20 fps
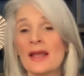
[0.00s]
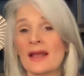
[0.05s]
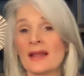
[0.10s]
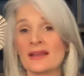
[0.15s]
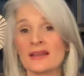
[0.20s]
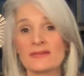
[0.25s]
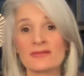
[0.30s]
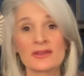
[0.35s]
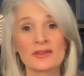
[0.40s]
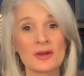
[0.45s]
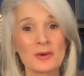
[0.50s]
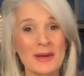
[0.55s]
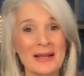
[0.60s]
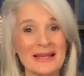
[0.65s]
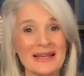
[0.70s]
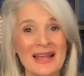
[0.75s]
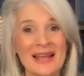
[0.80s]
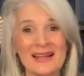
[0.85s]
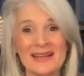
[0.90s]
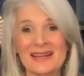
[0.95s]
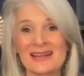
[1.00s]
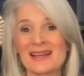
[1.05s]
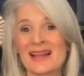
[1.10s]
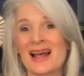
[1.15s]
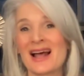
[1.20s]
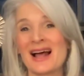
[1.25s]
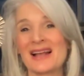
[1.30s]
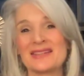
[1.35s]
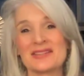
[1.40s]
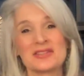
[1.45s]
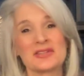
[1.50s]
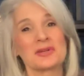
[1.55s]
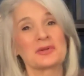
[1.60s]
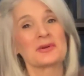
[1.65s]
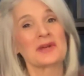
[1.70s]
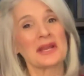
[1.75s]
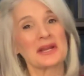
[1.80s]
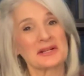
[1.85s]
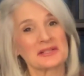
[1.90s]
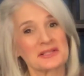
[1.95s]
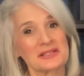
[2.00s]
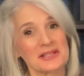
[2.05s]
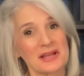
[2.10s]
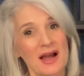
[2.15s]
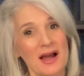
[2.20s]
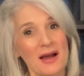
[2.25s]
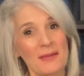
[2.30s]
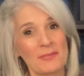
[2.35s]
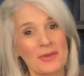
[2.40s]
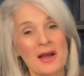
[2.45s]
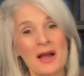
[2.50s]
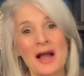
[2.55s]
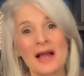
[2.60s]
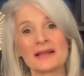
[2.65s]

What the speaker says: and even though I get it, I still can't stop.